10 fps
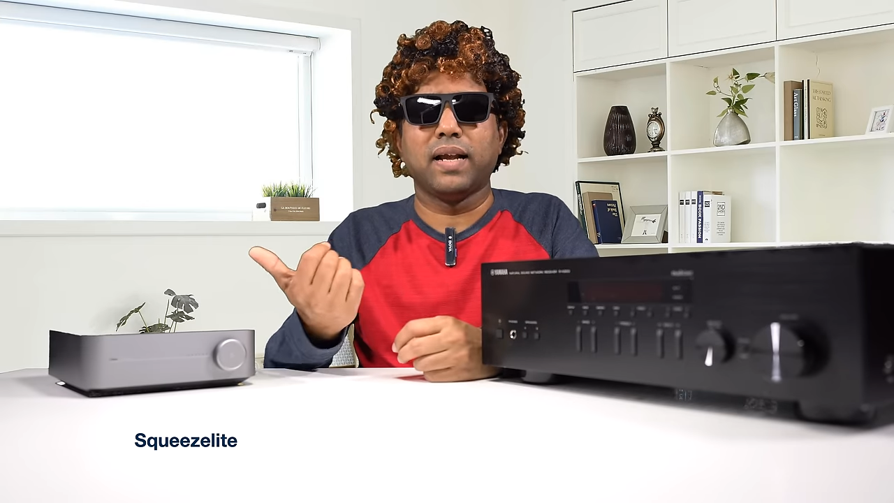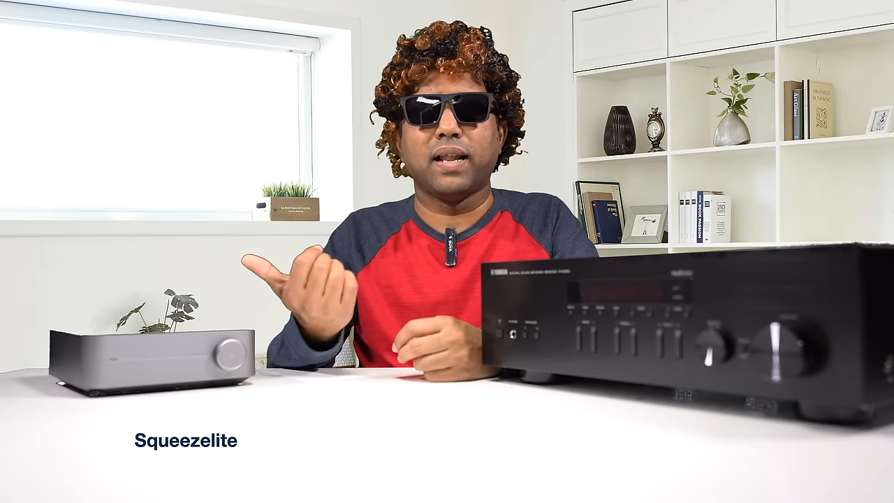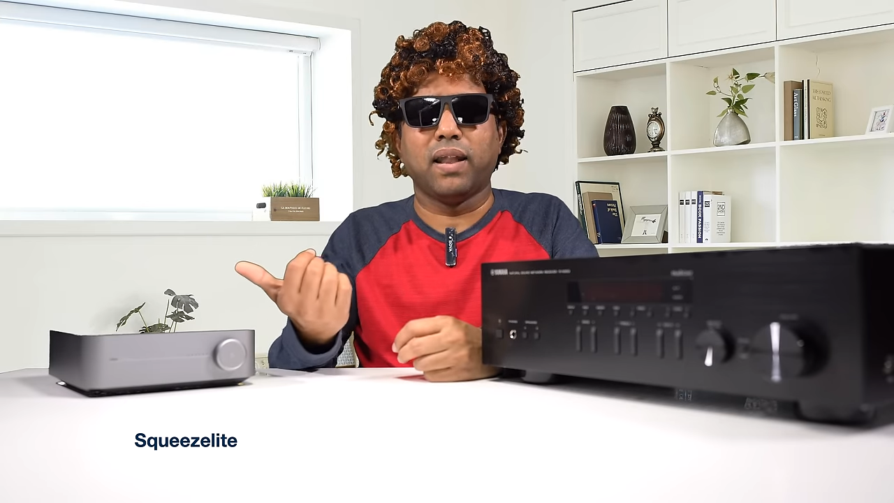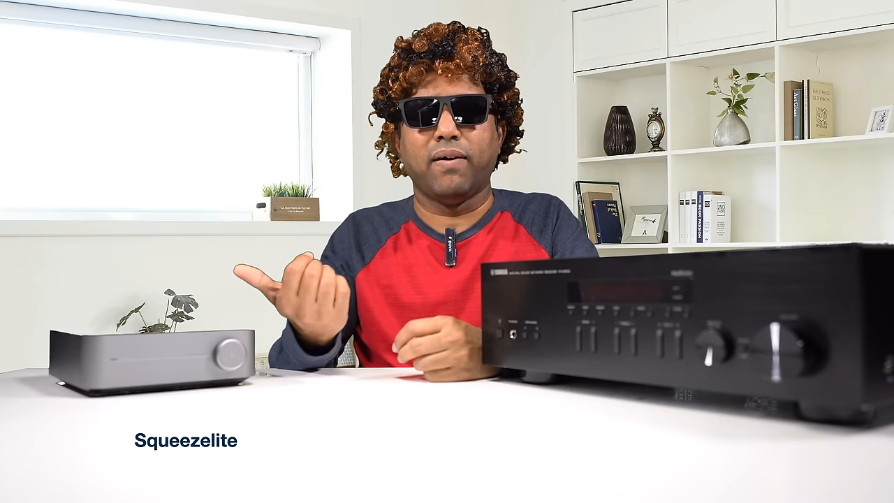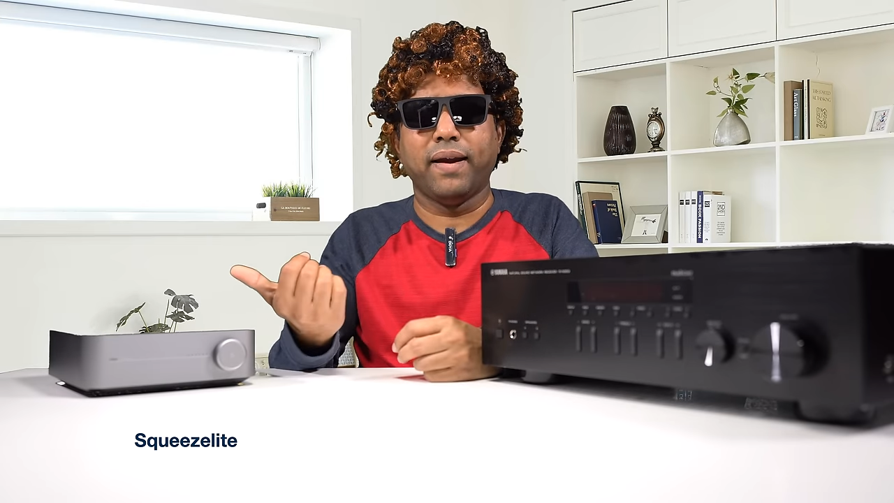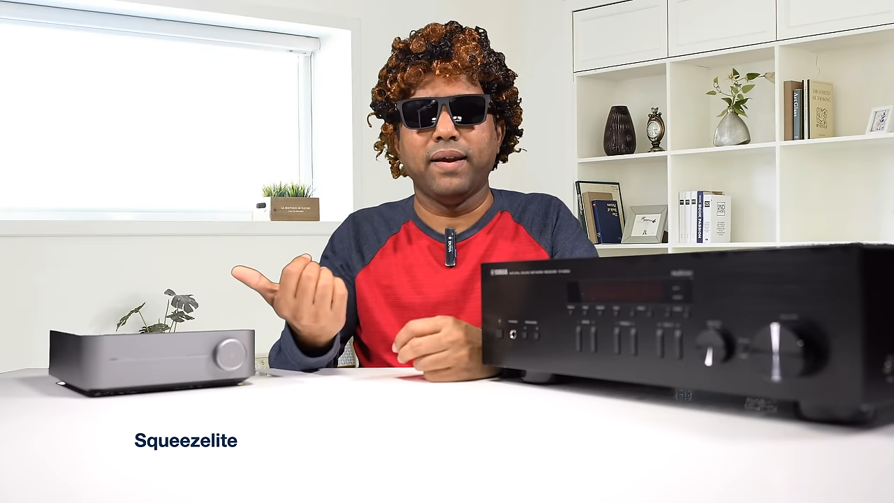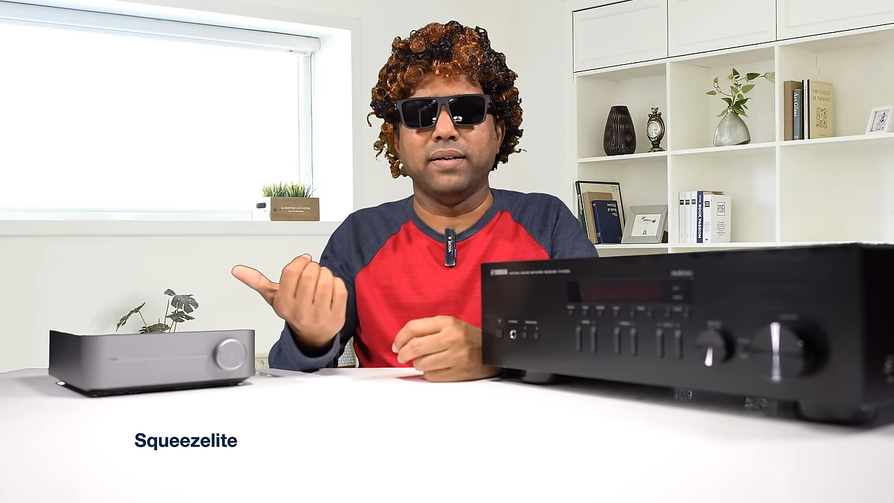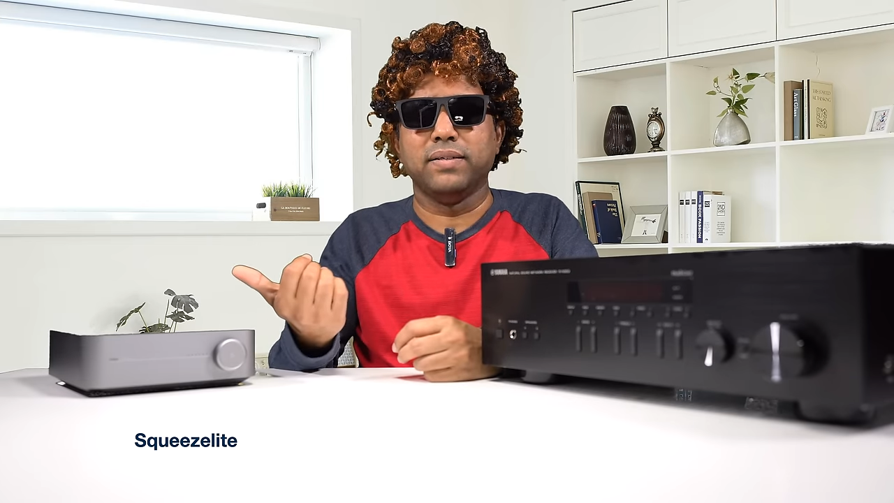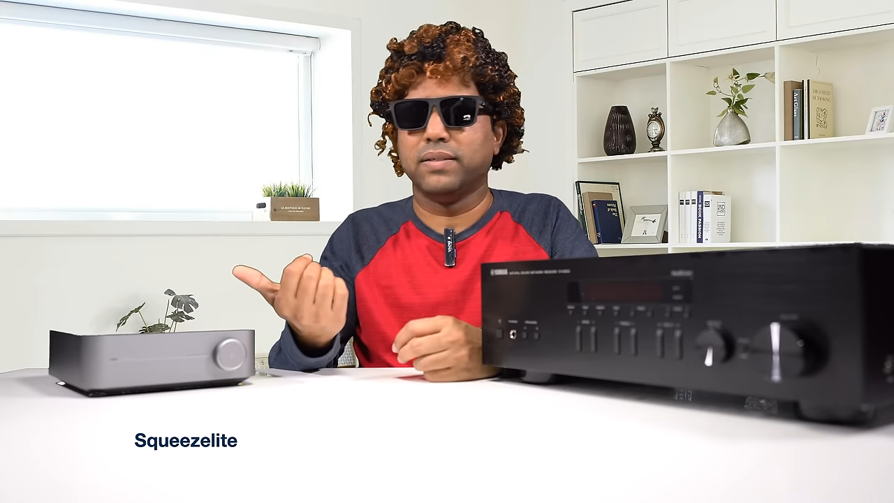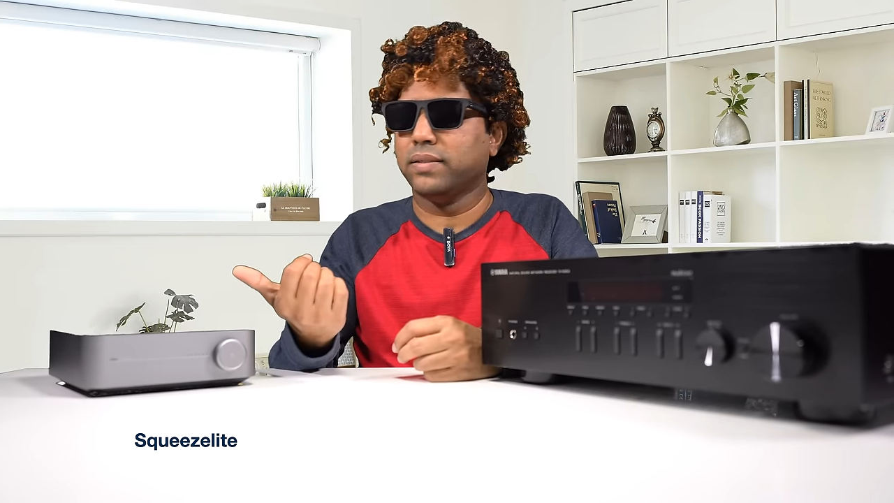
client